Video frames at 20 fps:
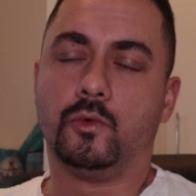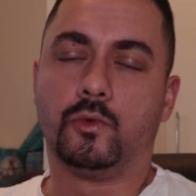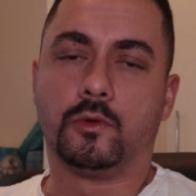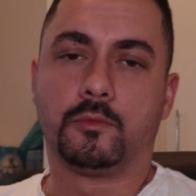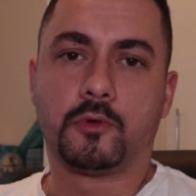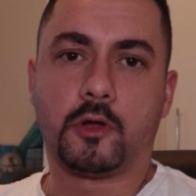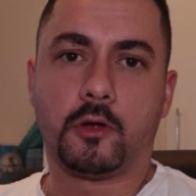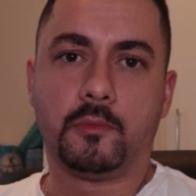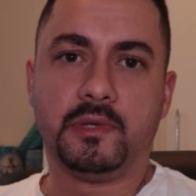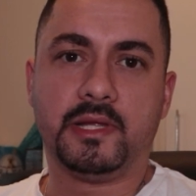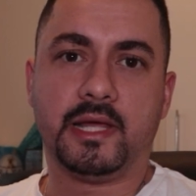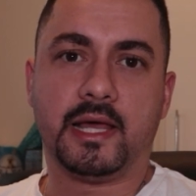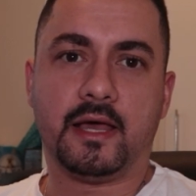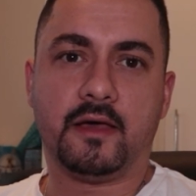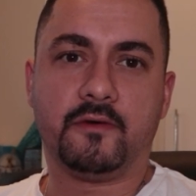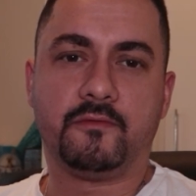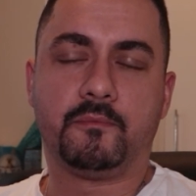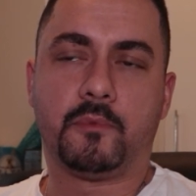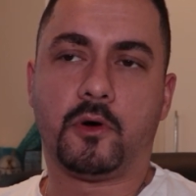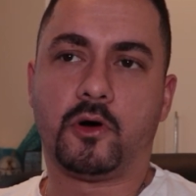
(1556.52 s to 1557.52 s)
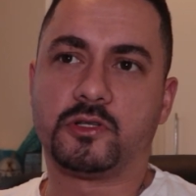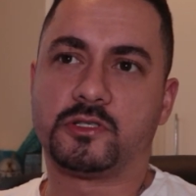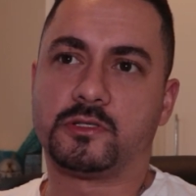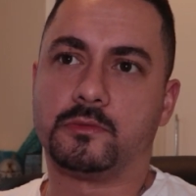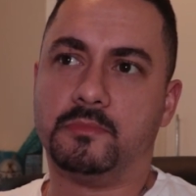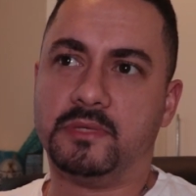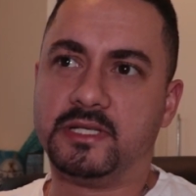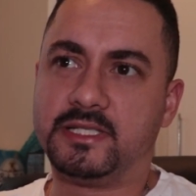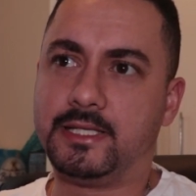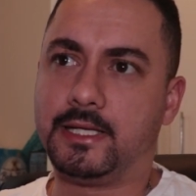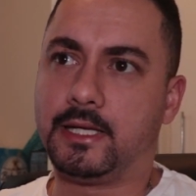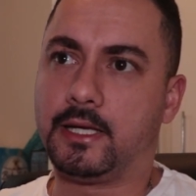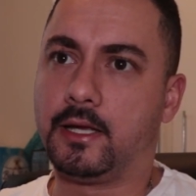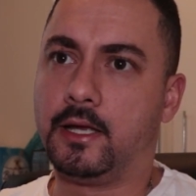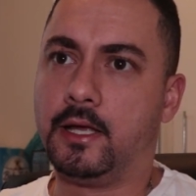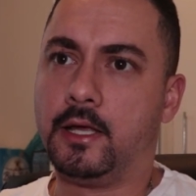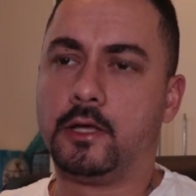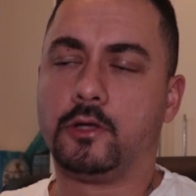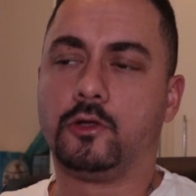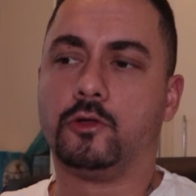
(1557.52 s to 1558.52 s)
you will probably have parts
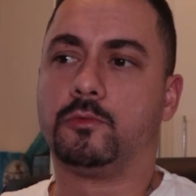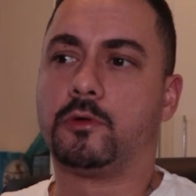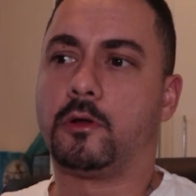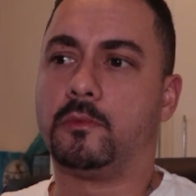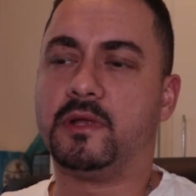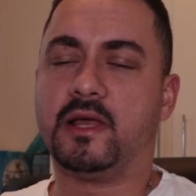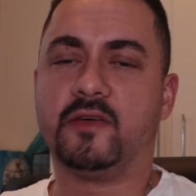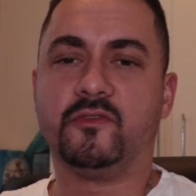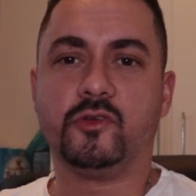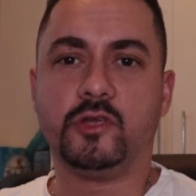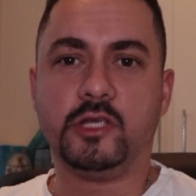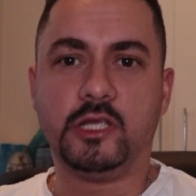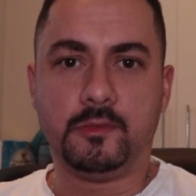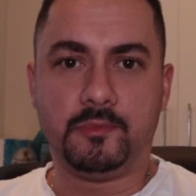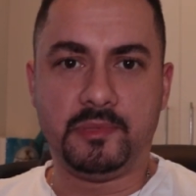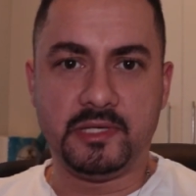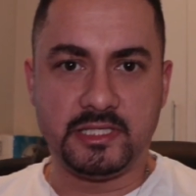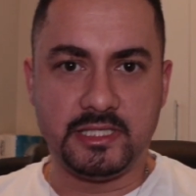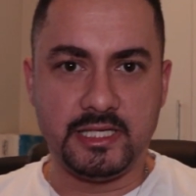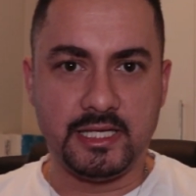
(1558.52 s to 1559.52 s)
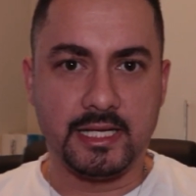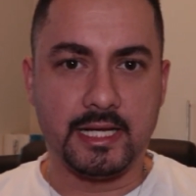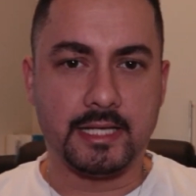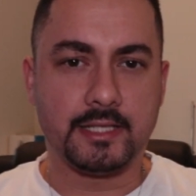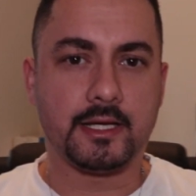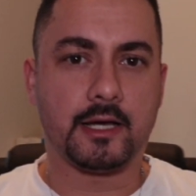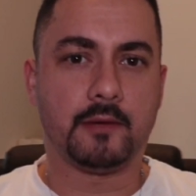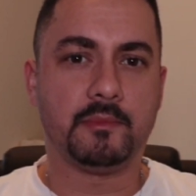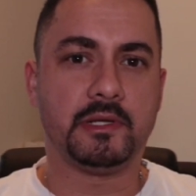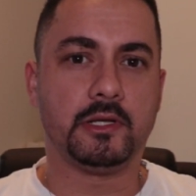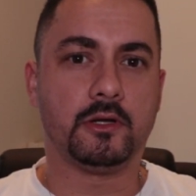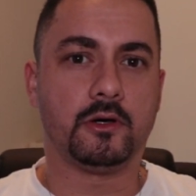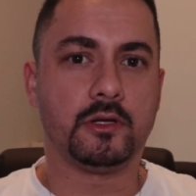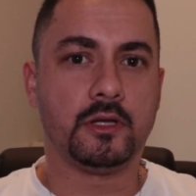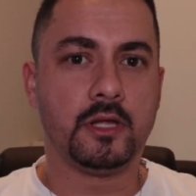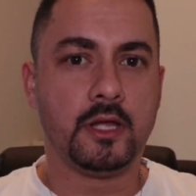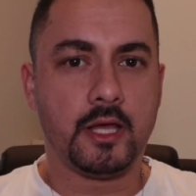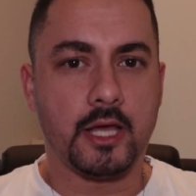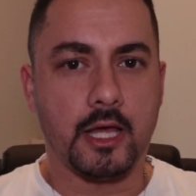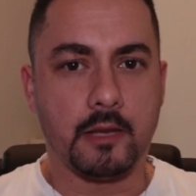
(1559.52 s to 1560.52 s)
missing you'll probably have your EPC light coming
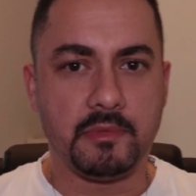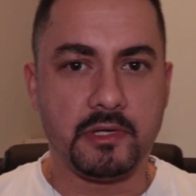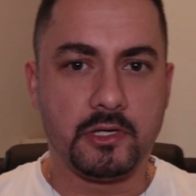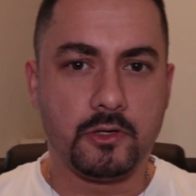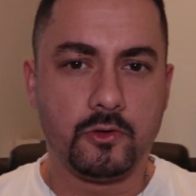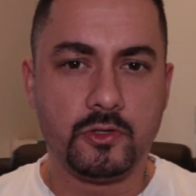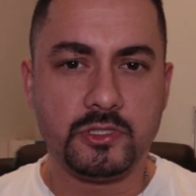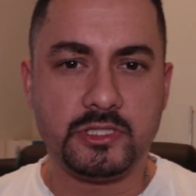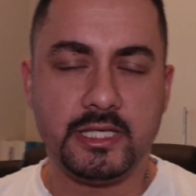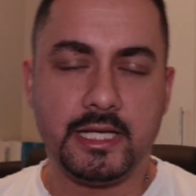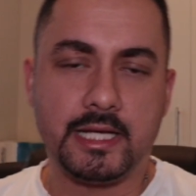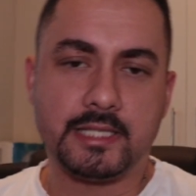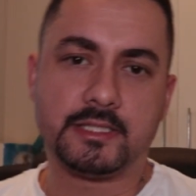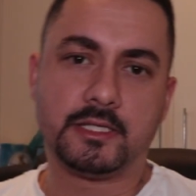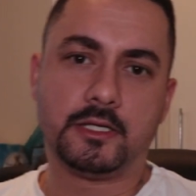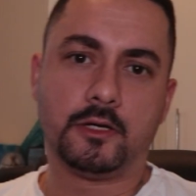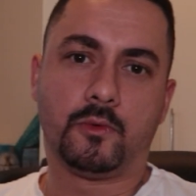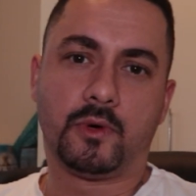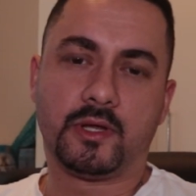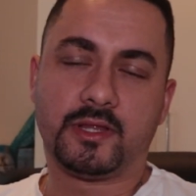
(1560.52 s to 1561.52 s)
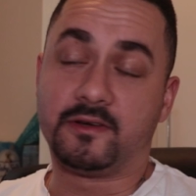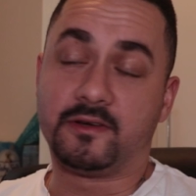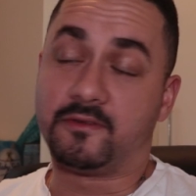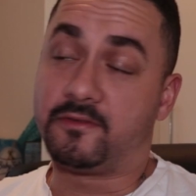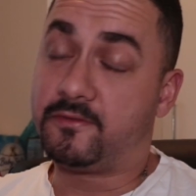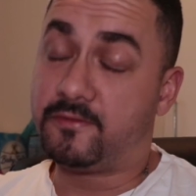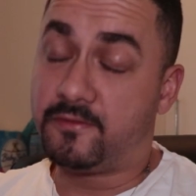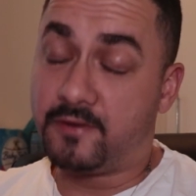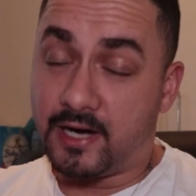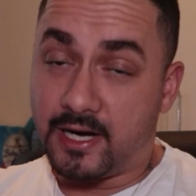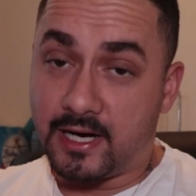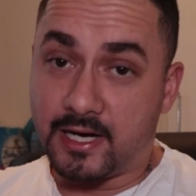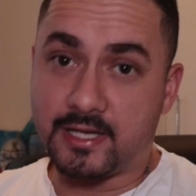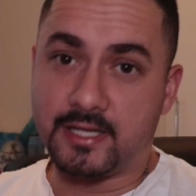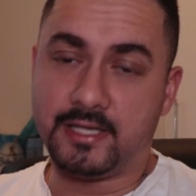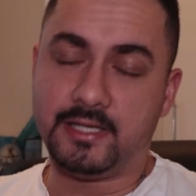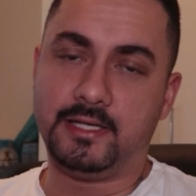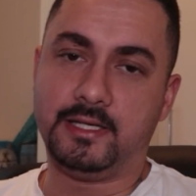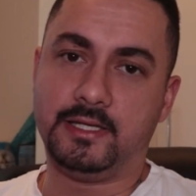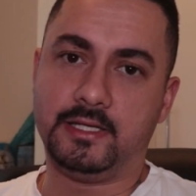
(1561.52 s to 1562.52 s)
on and because he doesn't know the f
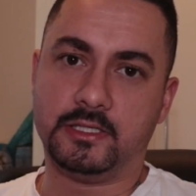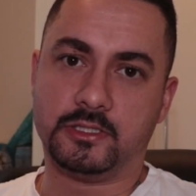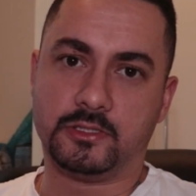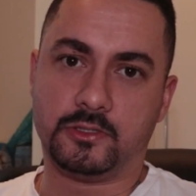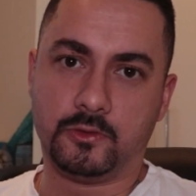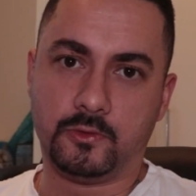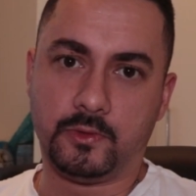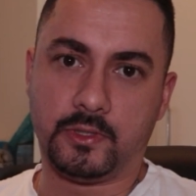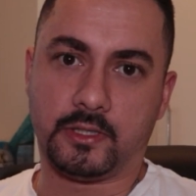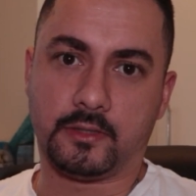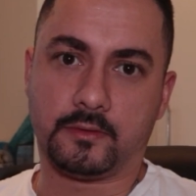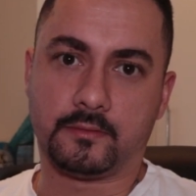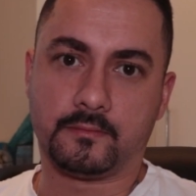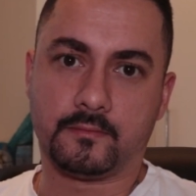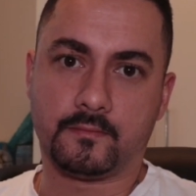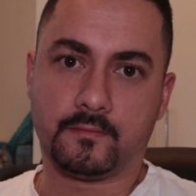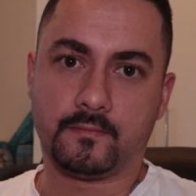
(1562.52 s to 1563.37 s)
he is doing